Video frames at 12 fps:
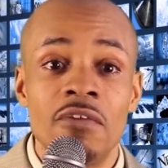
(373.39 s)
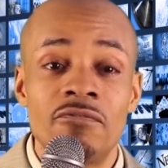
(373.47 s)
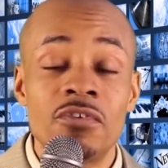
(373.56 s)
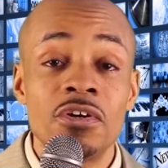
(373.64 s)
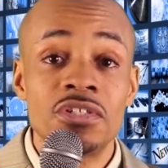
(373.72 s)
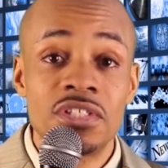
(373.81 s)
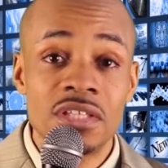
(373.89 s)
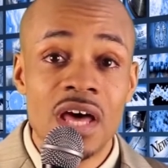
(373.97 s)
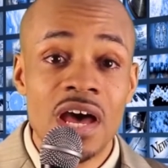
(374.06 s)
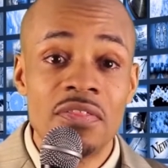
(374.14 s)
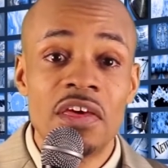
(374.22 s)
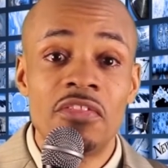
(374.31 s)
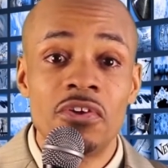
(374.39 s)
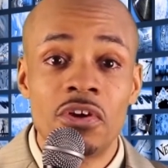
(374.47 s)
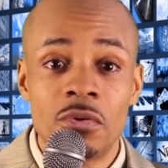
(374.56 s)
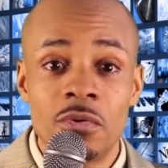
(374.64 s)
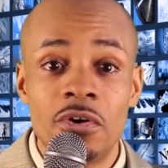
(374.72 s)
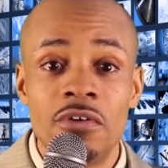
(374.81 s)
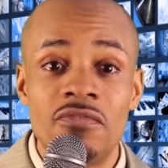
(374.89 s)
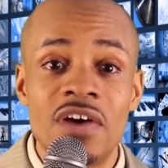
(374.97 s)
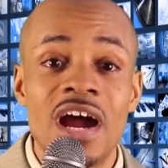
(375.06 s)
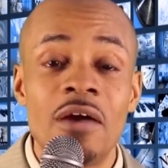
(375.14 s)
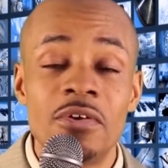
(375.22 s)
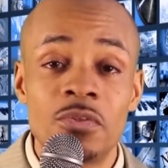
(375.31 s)
first thought that the
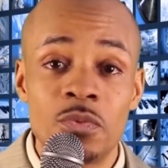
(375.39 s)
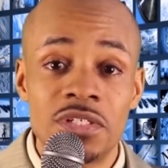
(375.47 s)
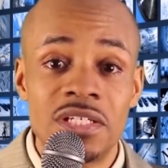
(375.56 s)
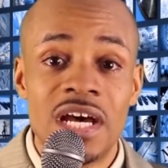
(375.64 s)
coronavirus was